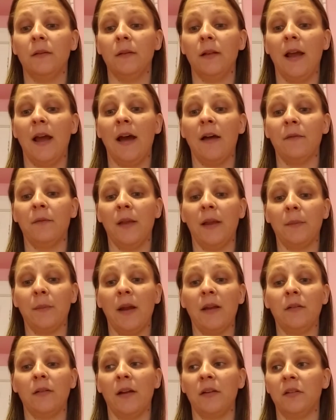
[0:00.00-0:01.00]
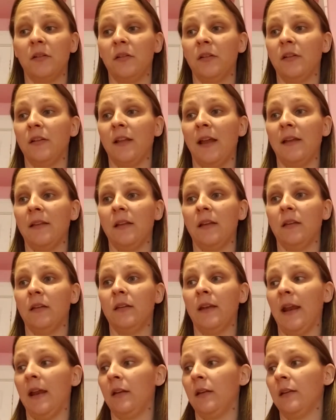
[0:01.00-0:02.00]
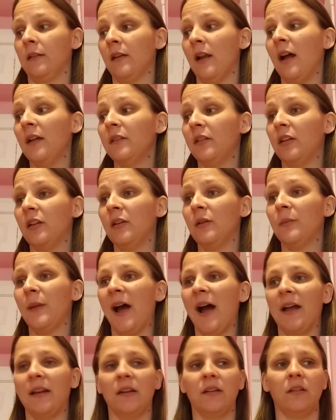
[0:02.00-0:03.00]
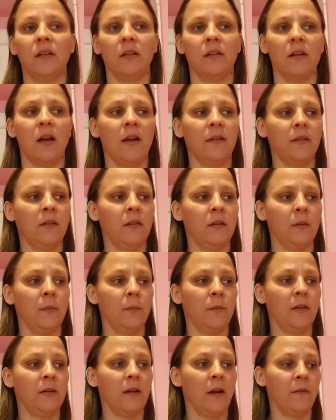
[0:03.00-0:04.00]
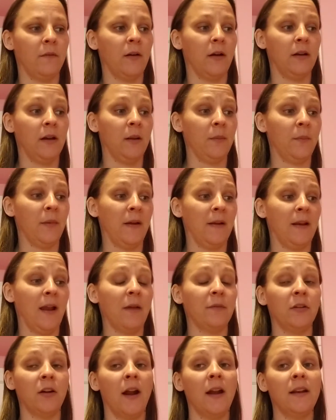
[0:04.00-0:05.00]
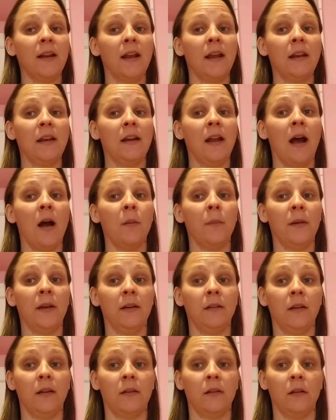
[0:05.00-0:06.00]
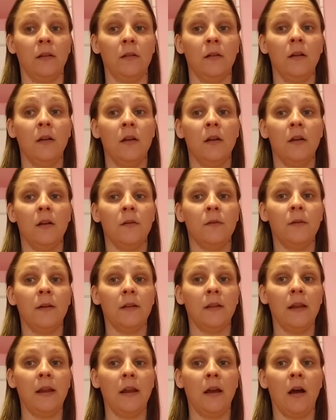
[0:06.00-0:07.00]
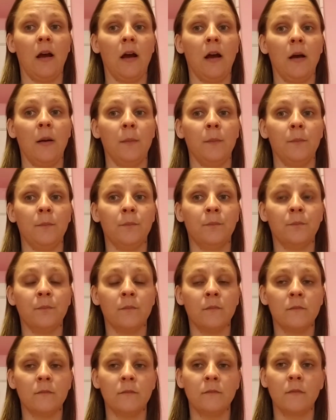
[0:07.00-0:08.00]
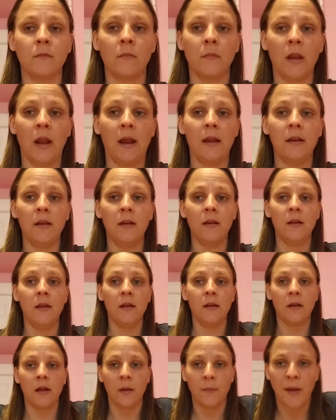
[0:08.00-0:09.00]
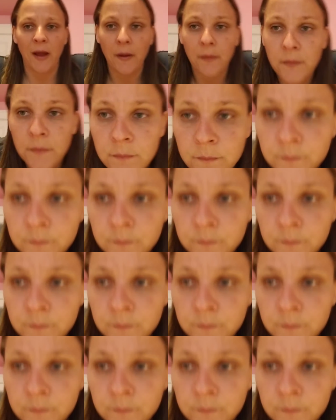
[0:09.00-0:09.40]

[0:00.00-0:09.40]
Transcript: have like my dresser's slightly stained. It's not too bad. It's just got some stuff on it, but I've tried to get it out, but it doesn't really come out.